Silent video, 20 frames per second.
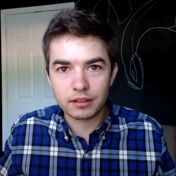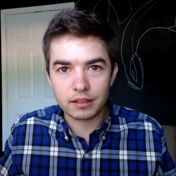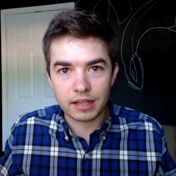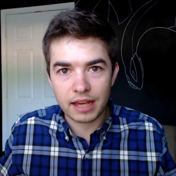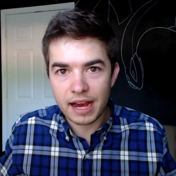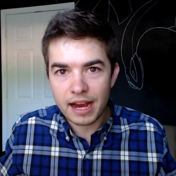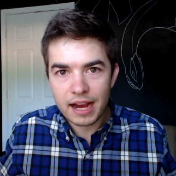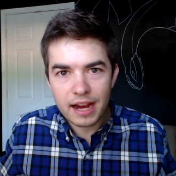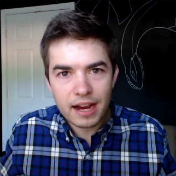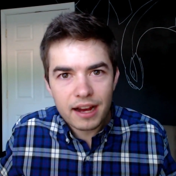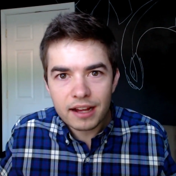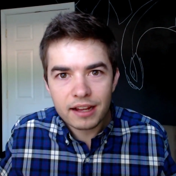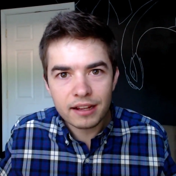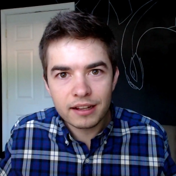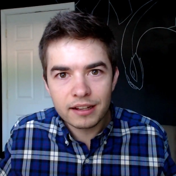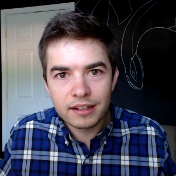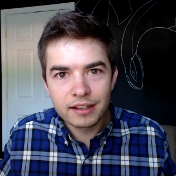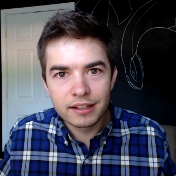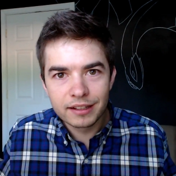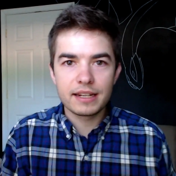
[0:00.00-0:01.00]
Yeah.
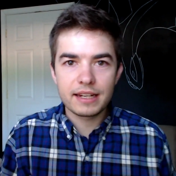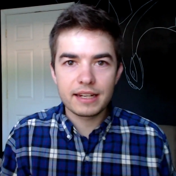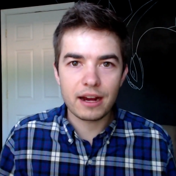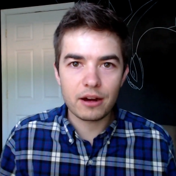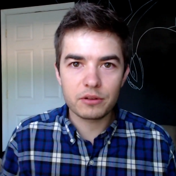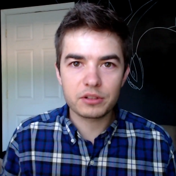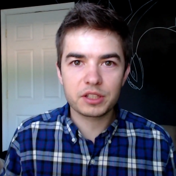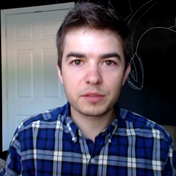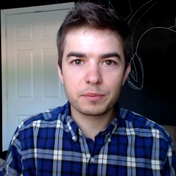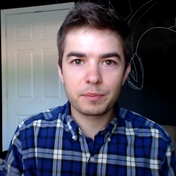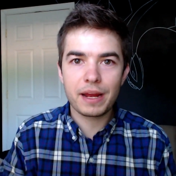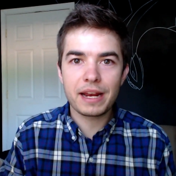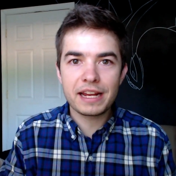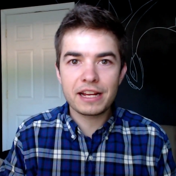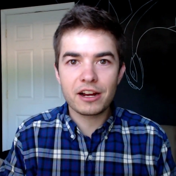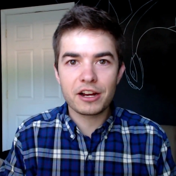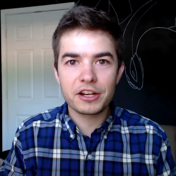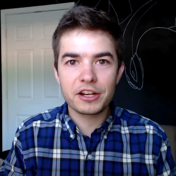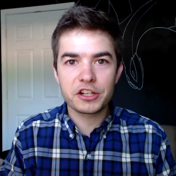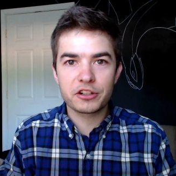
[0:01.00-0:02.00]
Now,
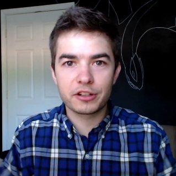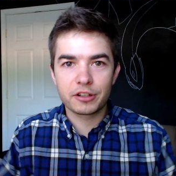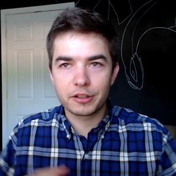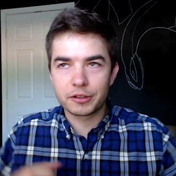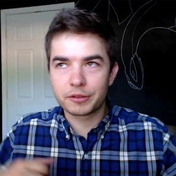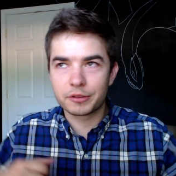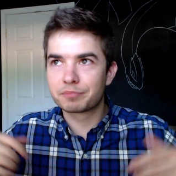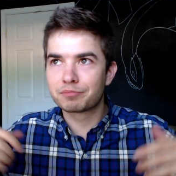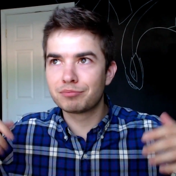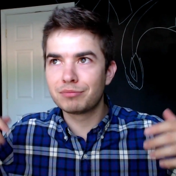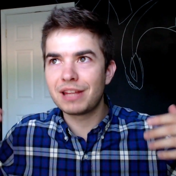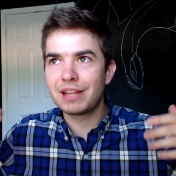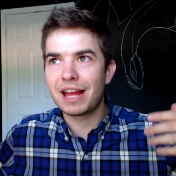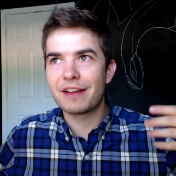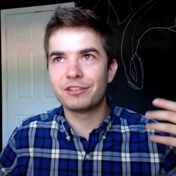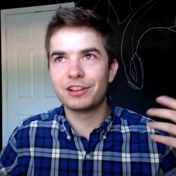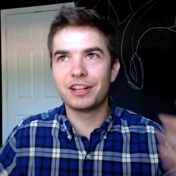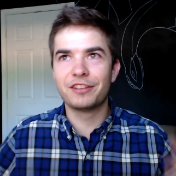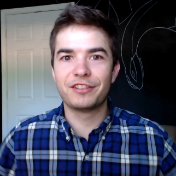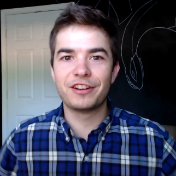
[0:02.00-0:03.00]
depending on your
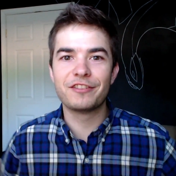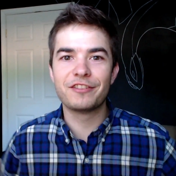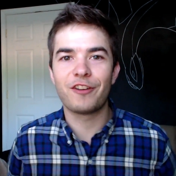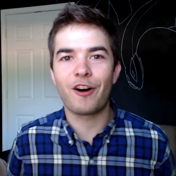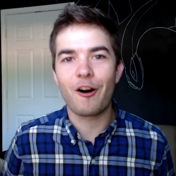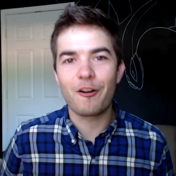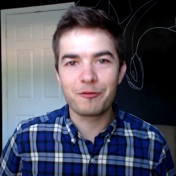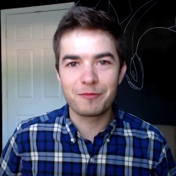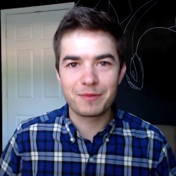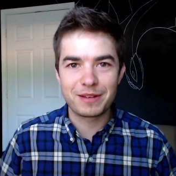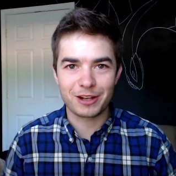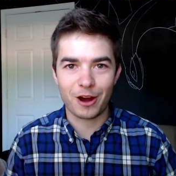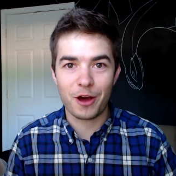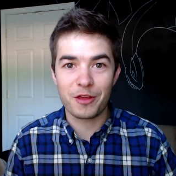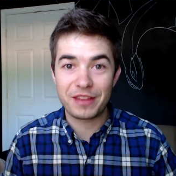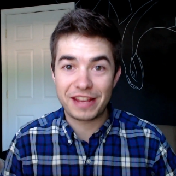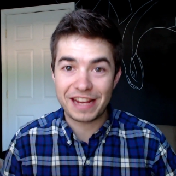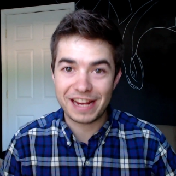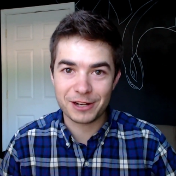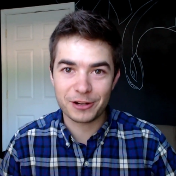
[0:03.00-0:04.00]
level of involvement
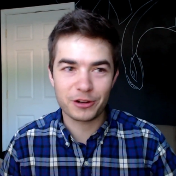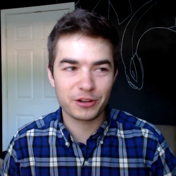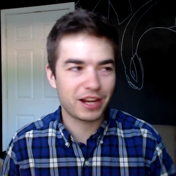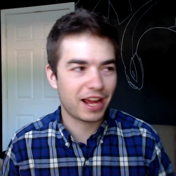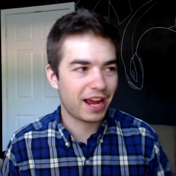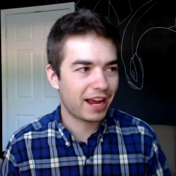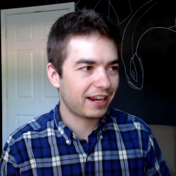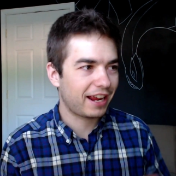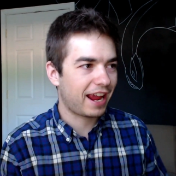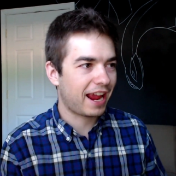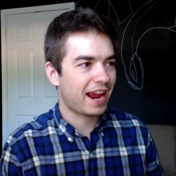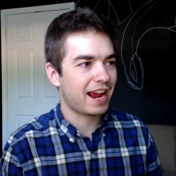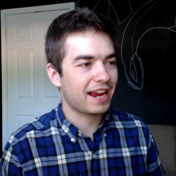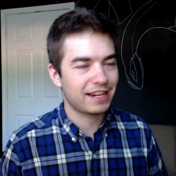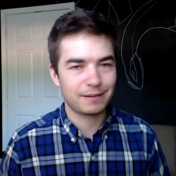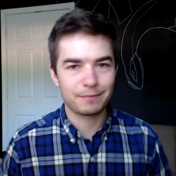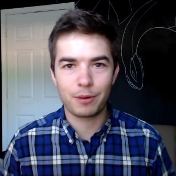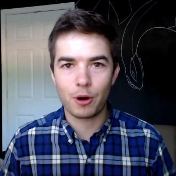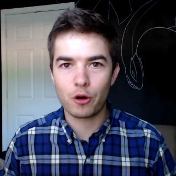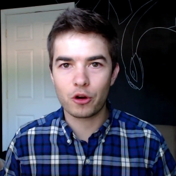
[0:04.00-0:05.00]
on the internet
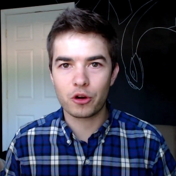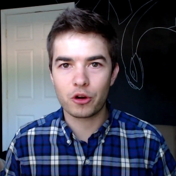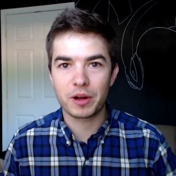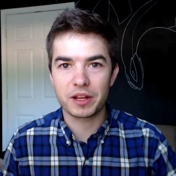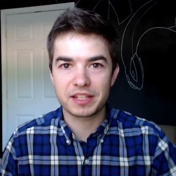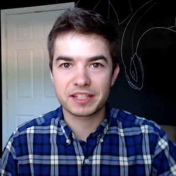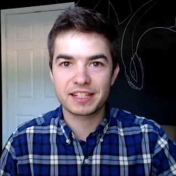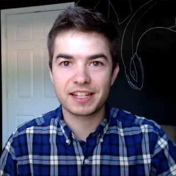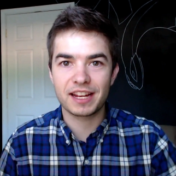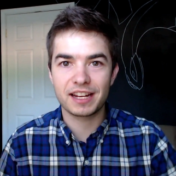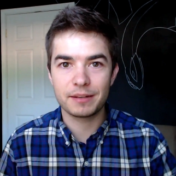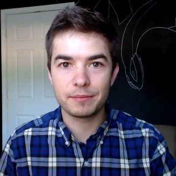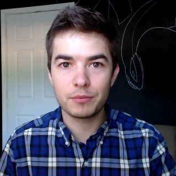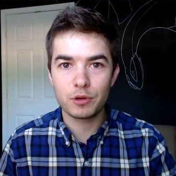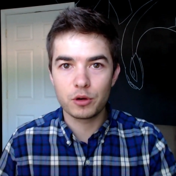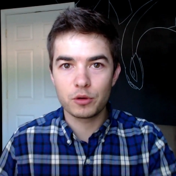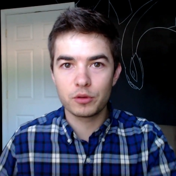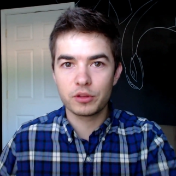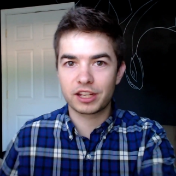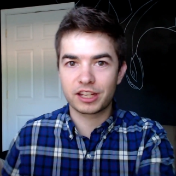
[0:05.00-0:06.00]
and in Pokemon Sun and
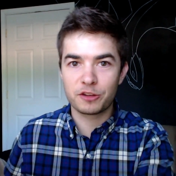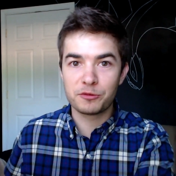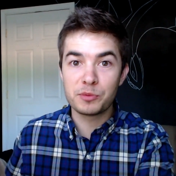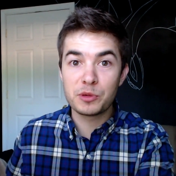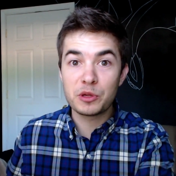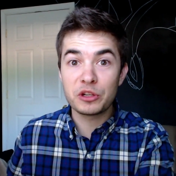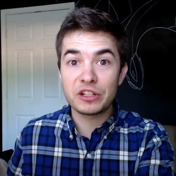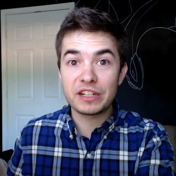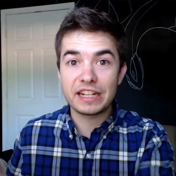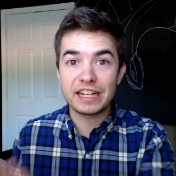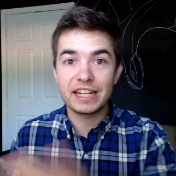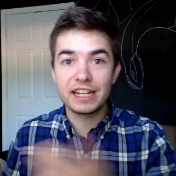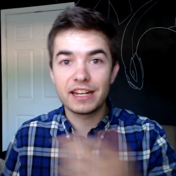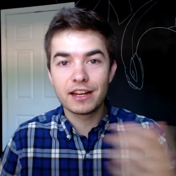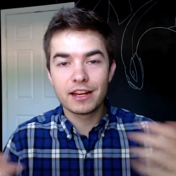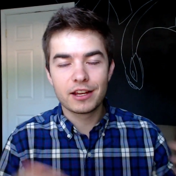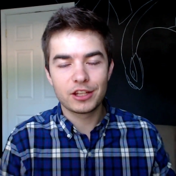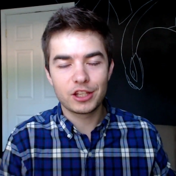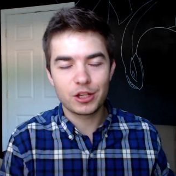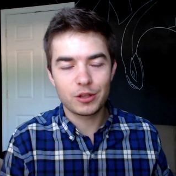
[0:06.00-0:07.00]
Moon, the community,
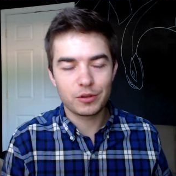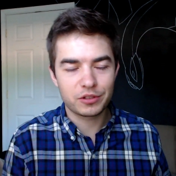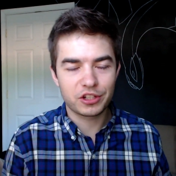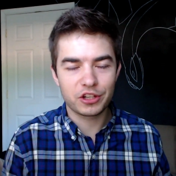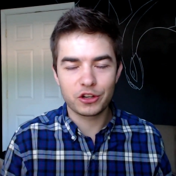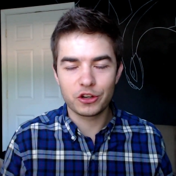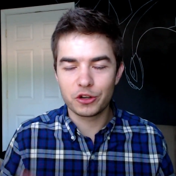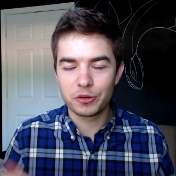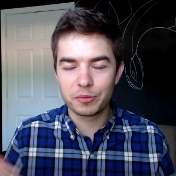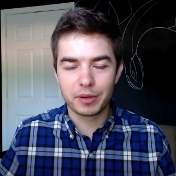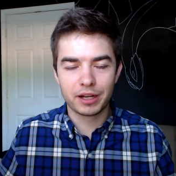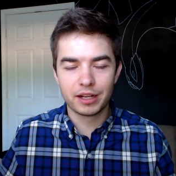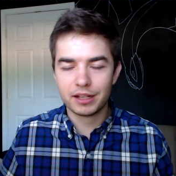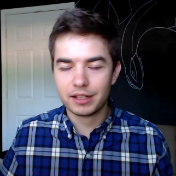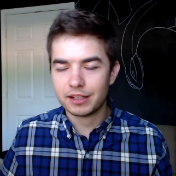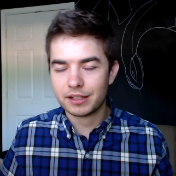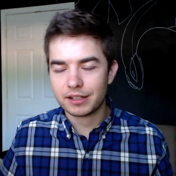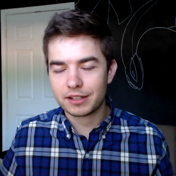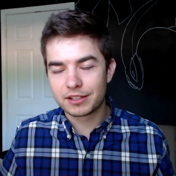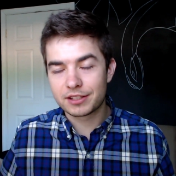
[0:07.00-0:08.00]
YouTube,
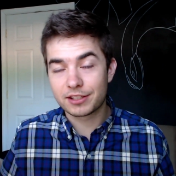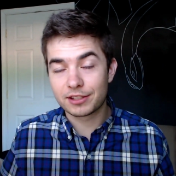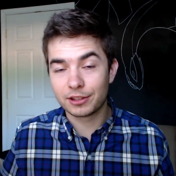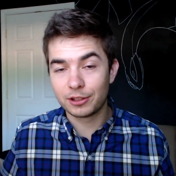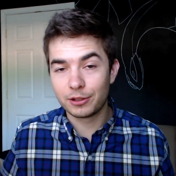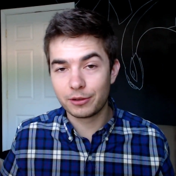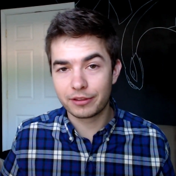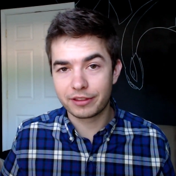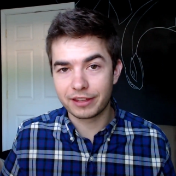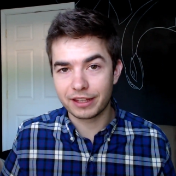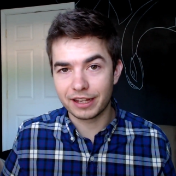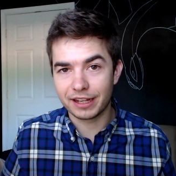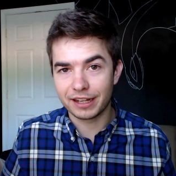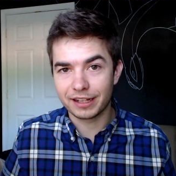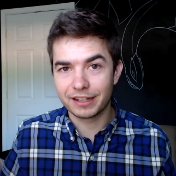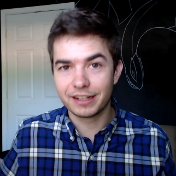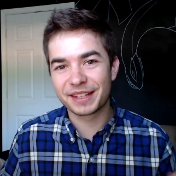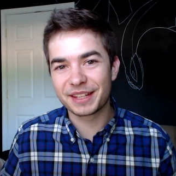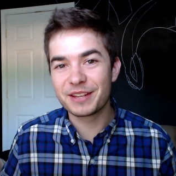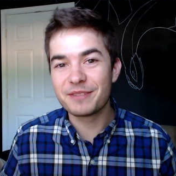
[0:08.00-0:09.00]

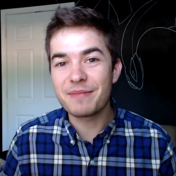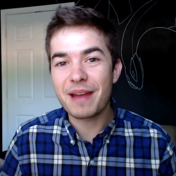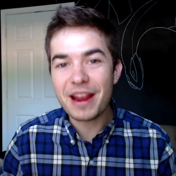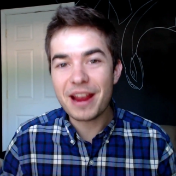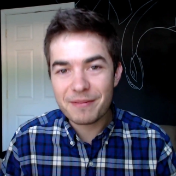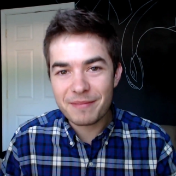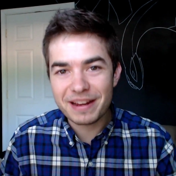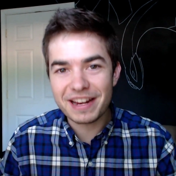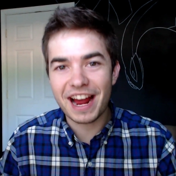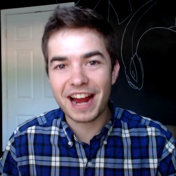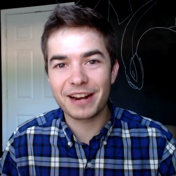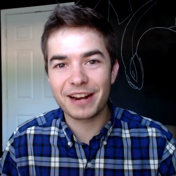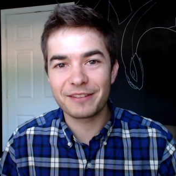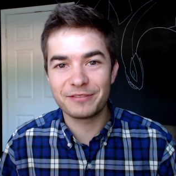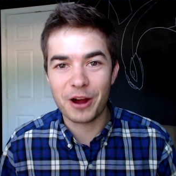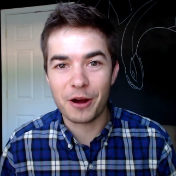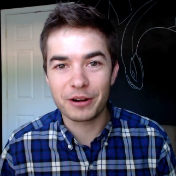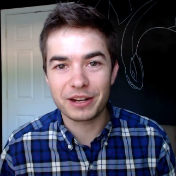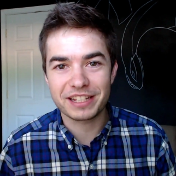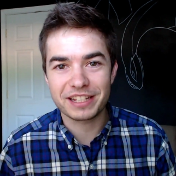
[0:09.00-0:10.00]
sleuthing, you may or may not
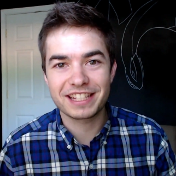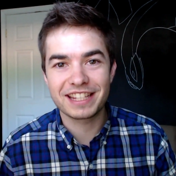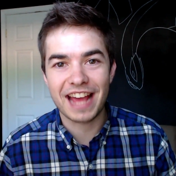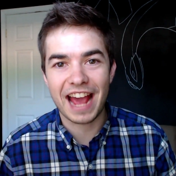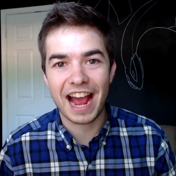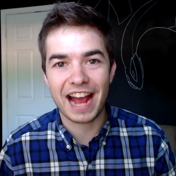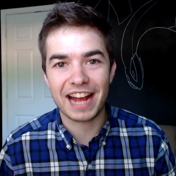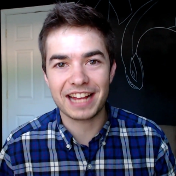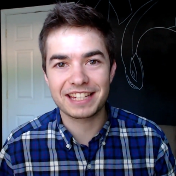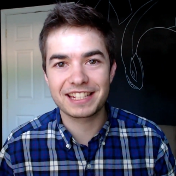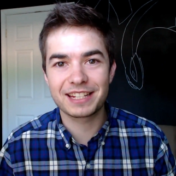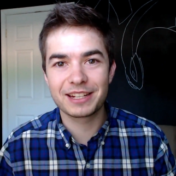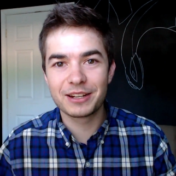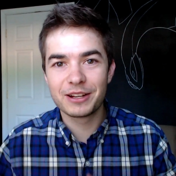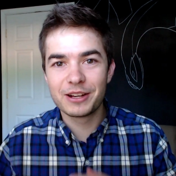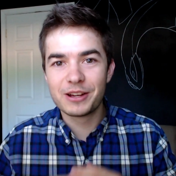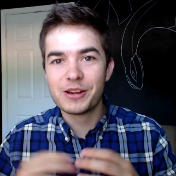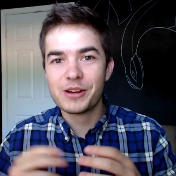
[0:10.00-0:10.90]
have noticed that